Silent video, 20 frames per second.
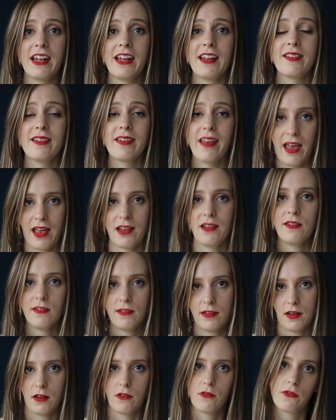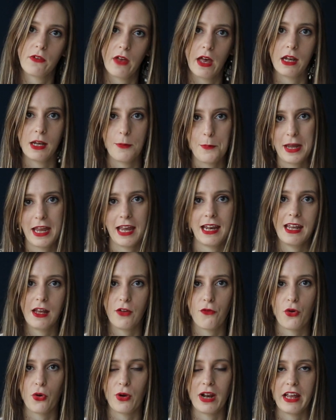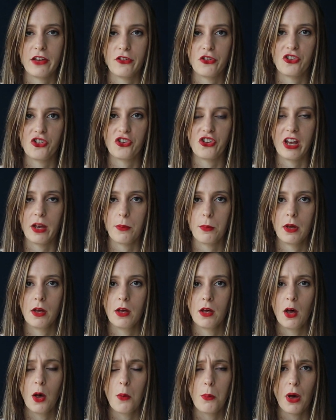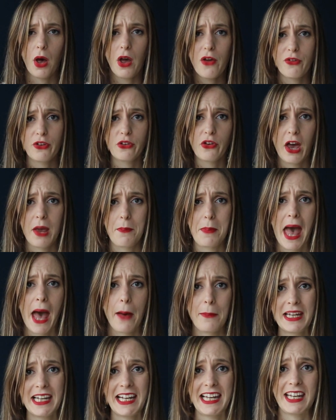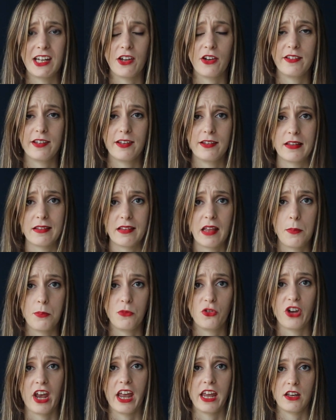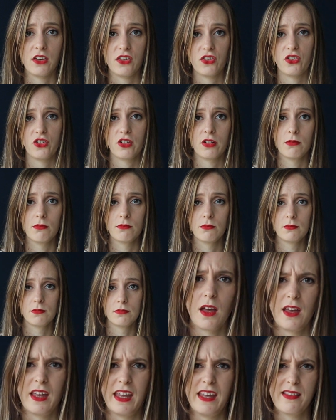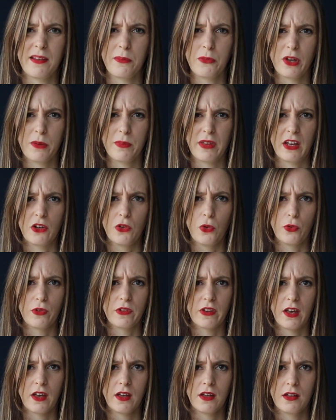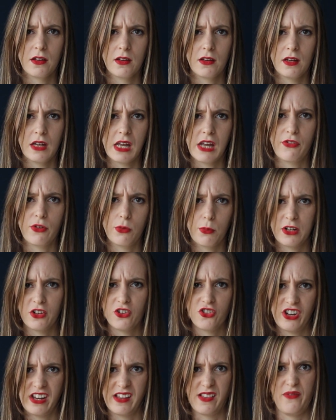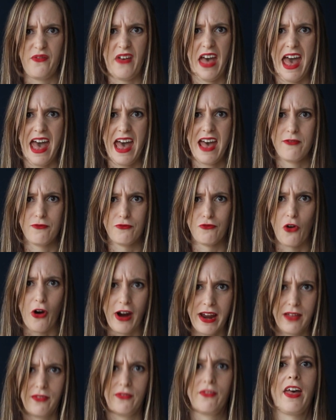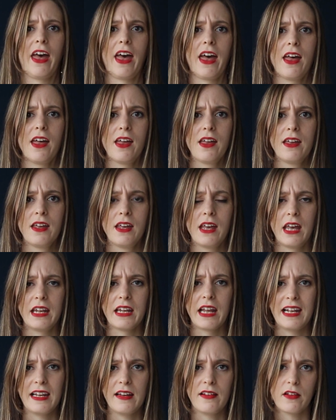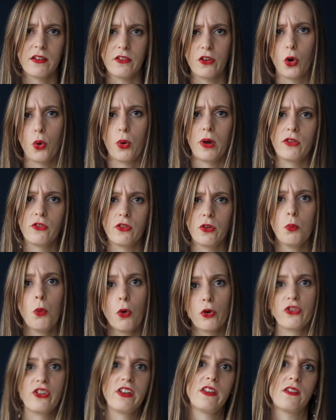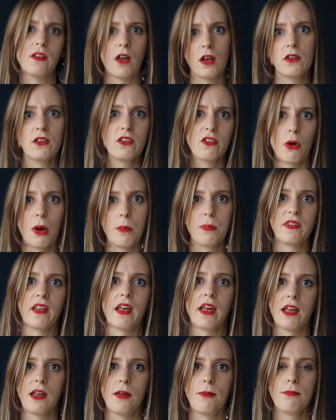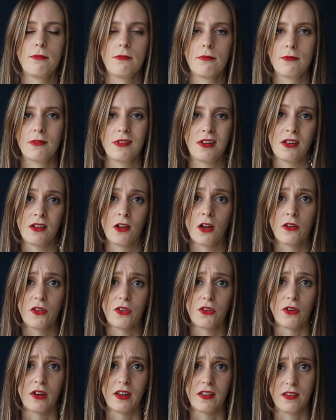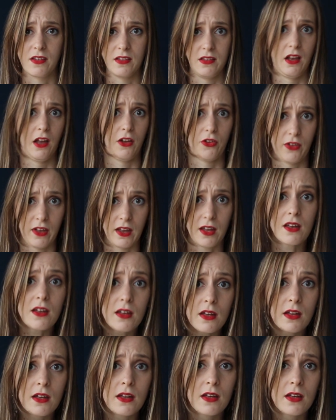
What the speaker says: and attentive at the beginning of the relationship, but over time, Amelie notices him change. He sometimes ignores her, even when she's there, right there, and that leads her to question what she's done to upset him. The answer is nothing.